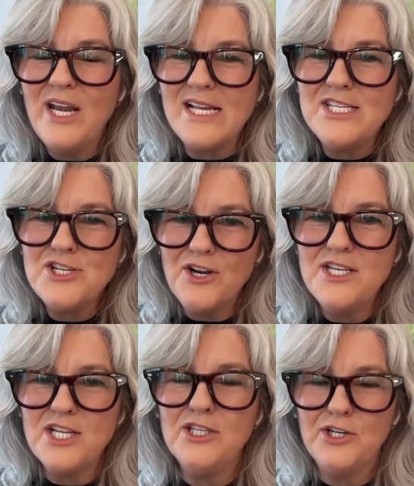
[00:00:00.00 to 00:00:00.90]
but I,
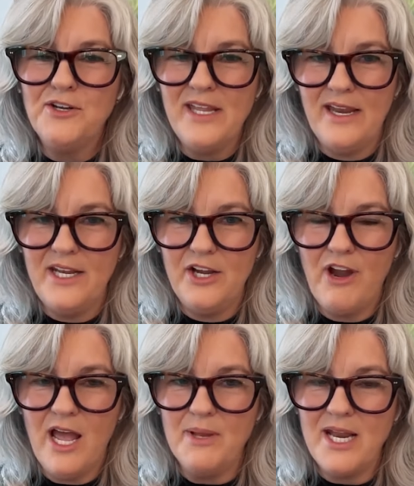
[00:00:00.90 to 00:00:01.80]
when I started to
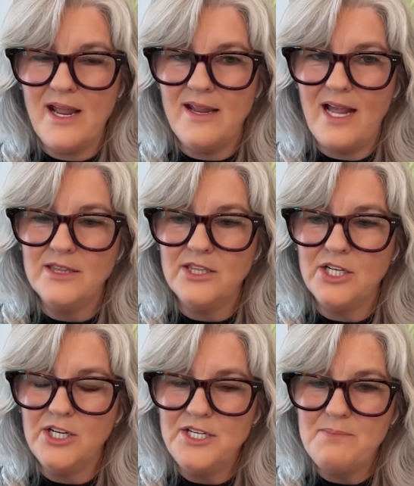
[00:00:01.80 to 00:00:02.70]
learn the Enneagram
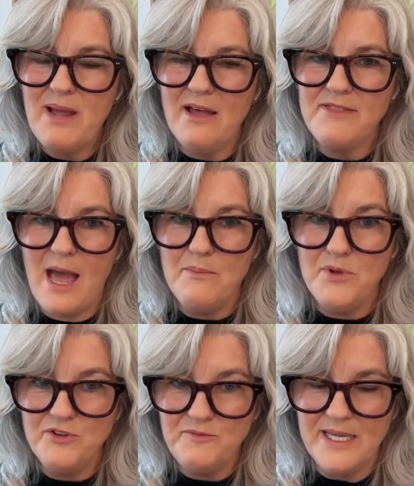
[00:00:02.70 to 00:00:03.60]
and I, I
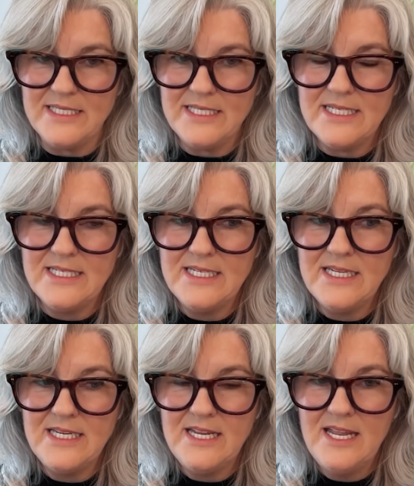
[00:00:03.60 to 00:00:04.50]
learned about that
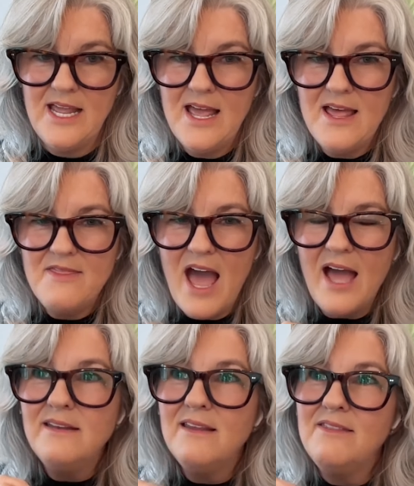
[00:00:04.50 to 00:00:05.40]
movement,
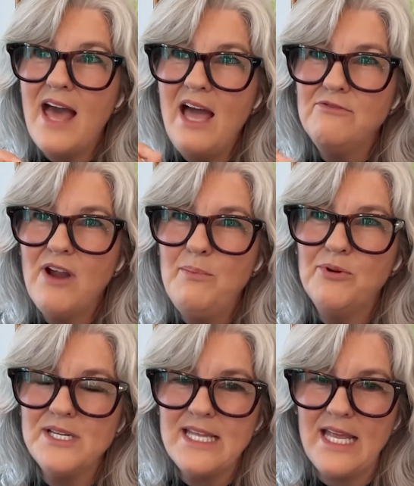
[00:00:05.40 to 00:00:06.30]
that,
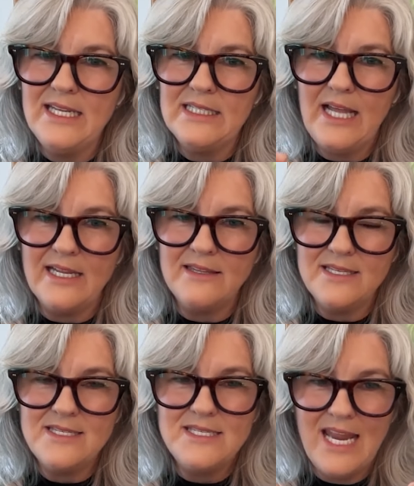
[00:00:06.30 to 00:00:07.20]
that
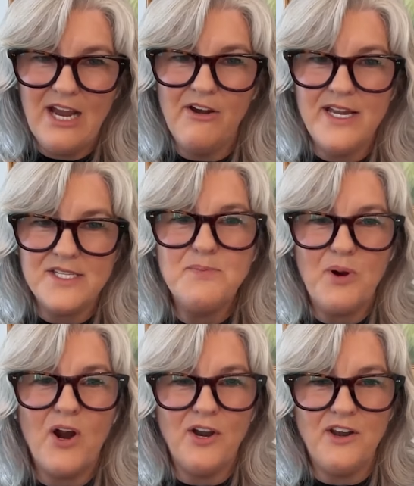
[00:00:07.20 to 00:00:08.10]
represented like the
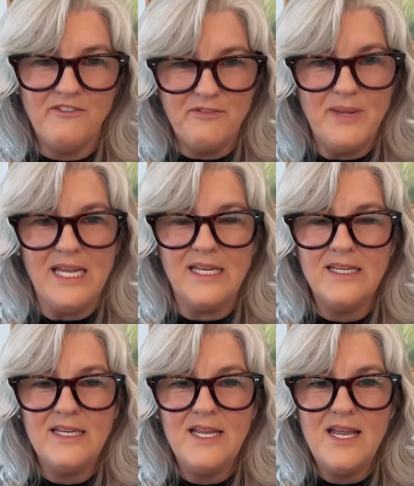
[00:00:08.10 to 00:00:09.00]
scariest
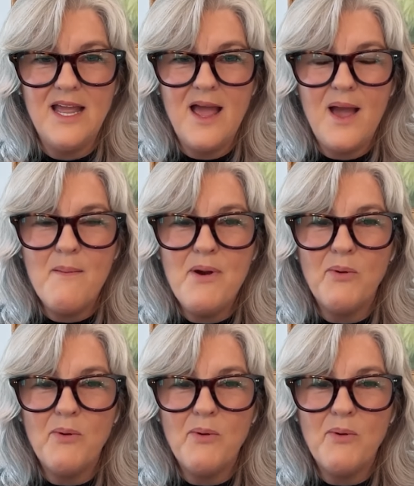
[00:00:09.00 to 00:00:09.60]
part of me.